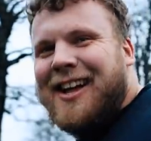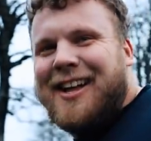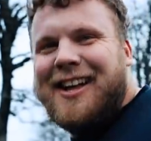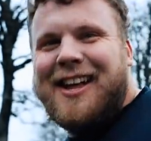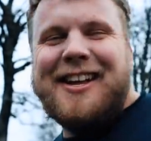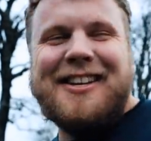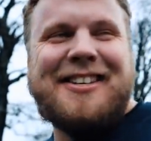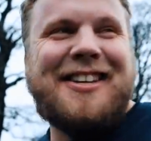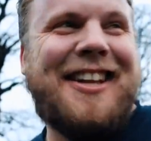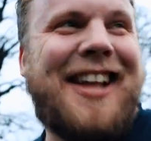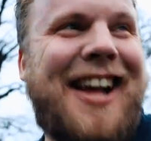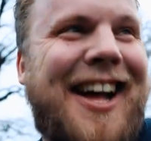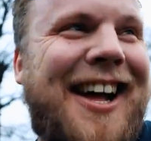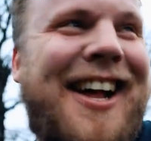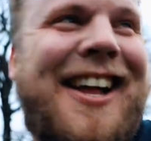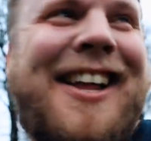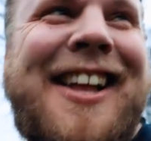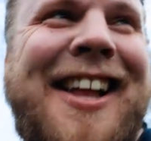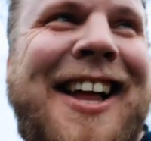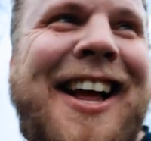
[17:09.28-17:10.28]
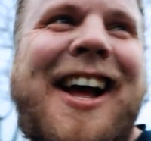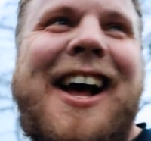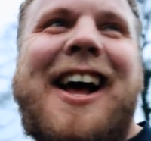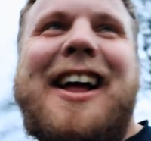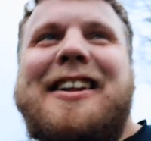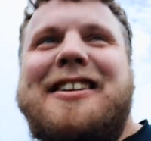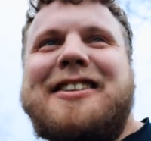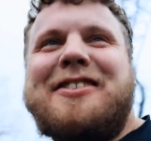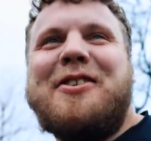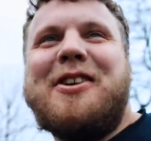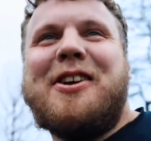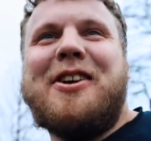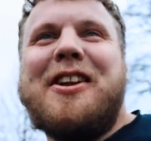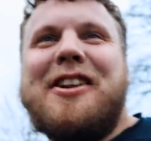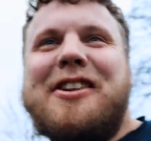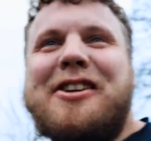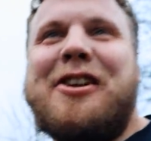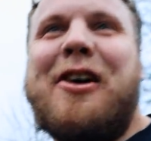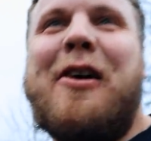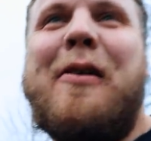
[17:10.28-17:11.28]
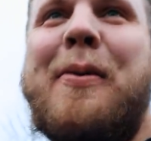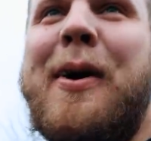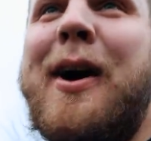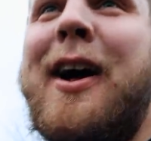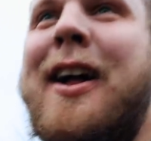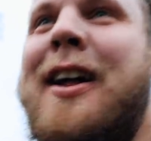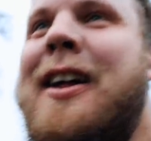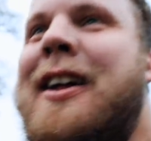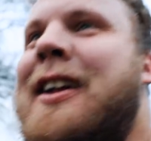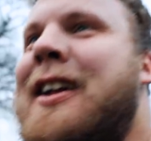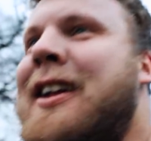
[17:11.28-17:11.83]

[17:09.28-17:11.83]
Yeah, see that? Like, she's only good at shot putt.